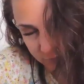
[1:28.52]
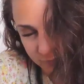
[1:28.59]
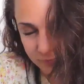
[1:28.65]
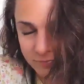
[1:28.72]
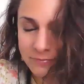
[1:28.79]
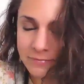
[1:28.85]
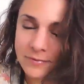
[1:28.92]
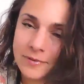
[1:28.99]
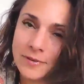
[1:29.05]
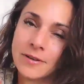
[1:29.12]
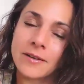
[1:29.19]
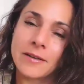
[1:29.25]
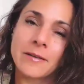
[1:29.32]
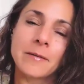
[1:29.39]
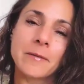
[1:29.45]

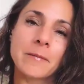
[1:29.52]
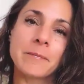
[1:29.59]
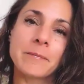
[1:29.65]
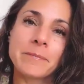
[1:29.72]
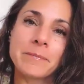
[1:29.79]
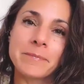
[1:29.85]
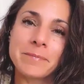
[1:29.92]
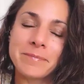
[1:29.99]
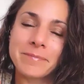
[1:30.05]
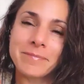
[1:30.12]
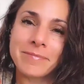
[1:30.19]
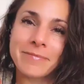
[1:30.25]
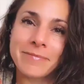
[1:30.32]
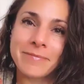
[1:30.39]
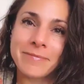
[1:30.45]

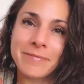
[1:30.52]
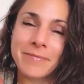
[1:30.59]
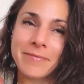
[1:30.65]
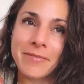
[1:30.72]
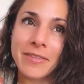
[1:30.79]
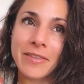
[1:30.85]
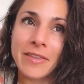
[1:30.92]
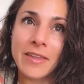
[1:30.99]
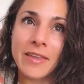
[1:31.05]
Nothing is said.